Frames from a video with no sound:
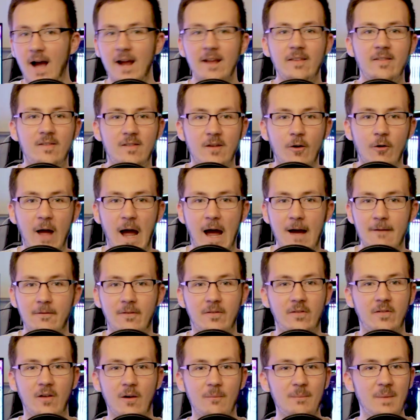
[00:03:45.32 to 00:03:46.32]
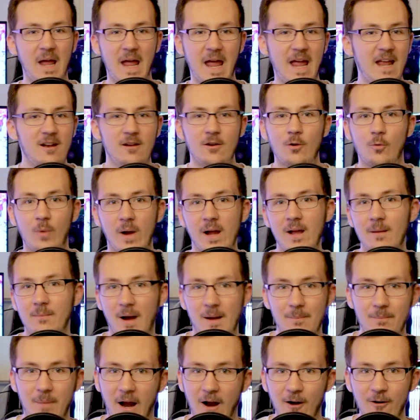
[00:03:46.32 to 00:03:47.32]
I still have some hidden away in
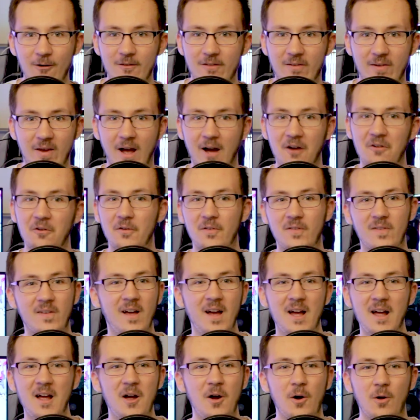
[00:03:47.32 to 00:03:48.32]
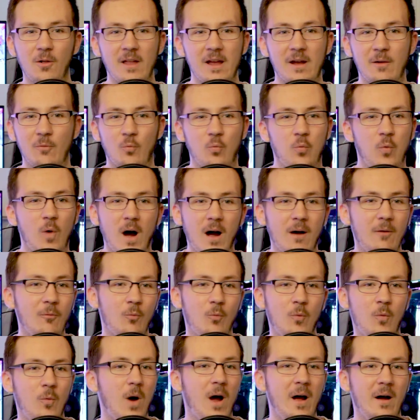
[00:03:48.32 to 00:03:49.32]
my parents' house. Like,
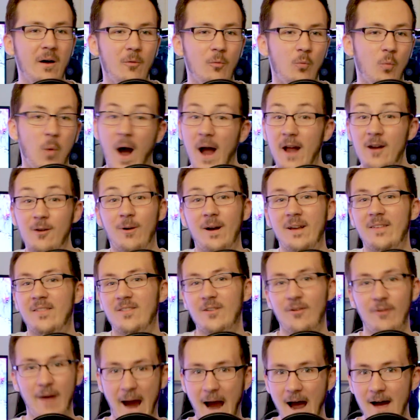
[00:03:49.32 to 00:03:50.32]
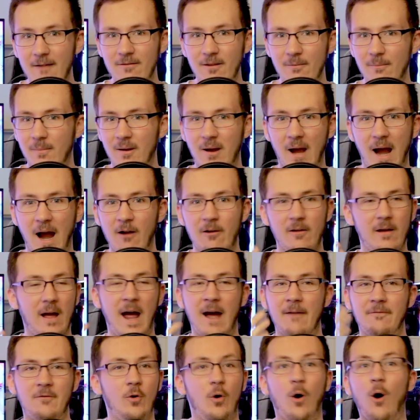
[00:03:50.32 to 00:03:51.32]
why do I still have them out
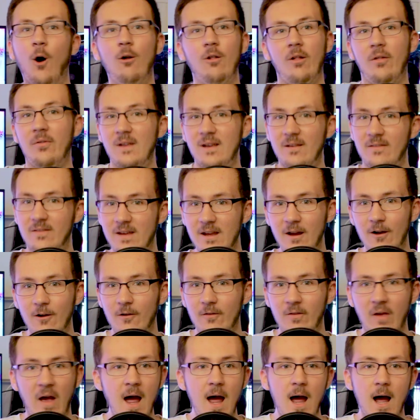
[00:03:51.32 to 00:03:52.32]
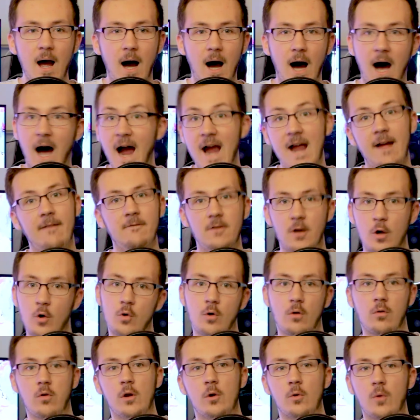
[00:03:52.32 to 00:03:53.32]
after all of these years? I have no
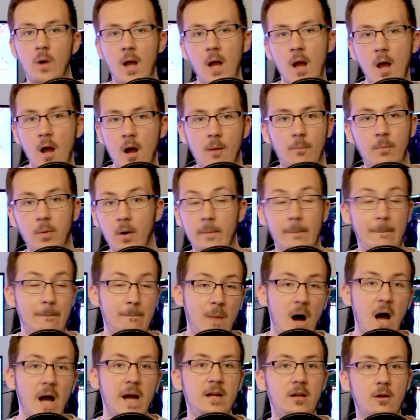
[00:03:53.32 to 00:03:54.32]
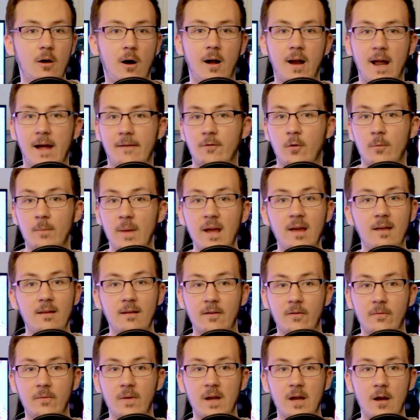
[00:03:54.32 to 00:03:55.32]
clue. But my god, after making
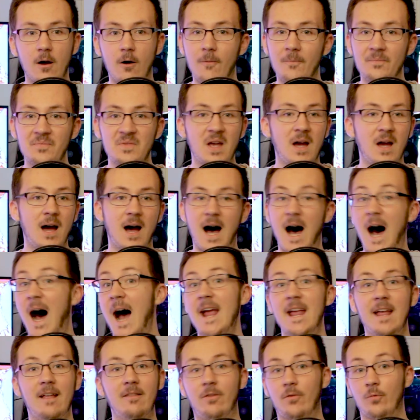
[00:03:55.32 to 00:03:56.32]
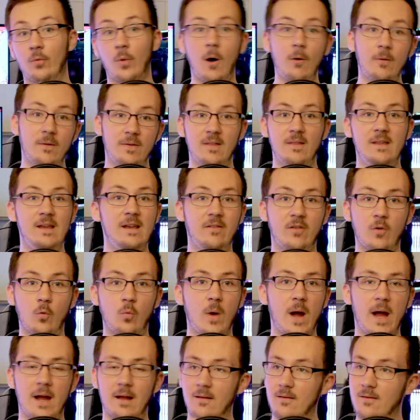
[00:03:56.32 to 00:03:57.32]
this video, I ain't throwing these
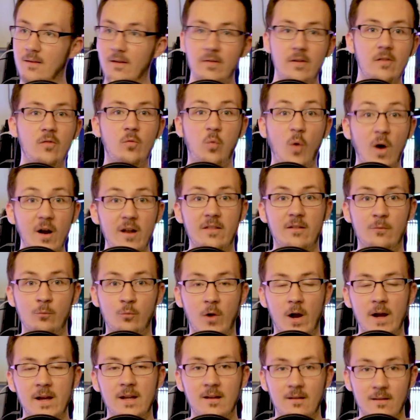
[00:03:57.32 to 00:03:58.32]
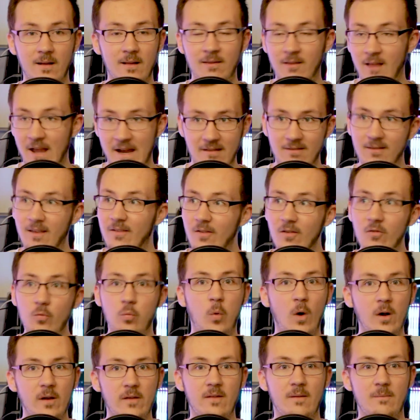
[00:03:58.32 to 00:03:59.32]
away. This is one of them, right? Like, this is
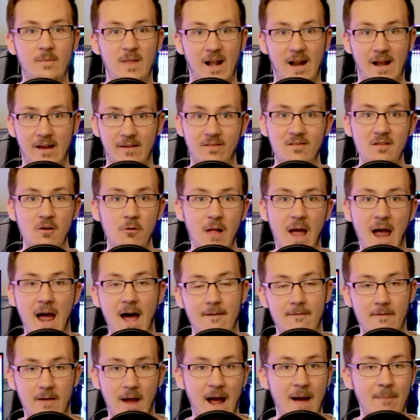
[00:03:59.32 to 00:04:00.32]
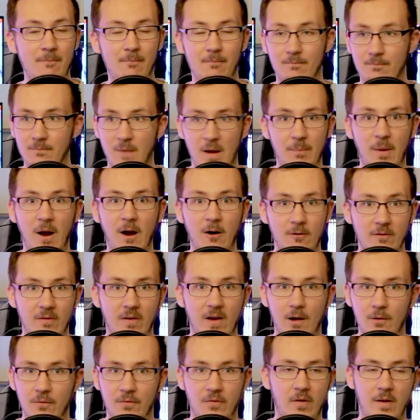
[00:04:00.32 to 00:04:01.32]
one of them that I still have at my parents'
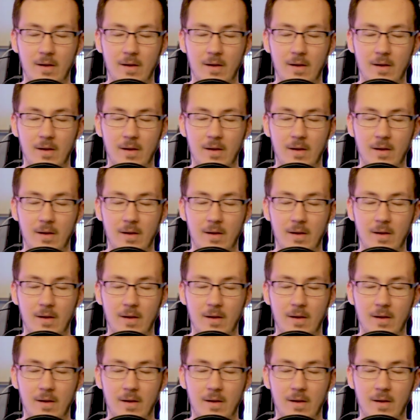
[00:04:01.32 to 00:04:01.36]
house.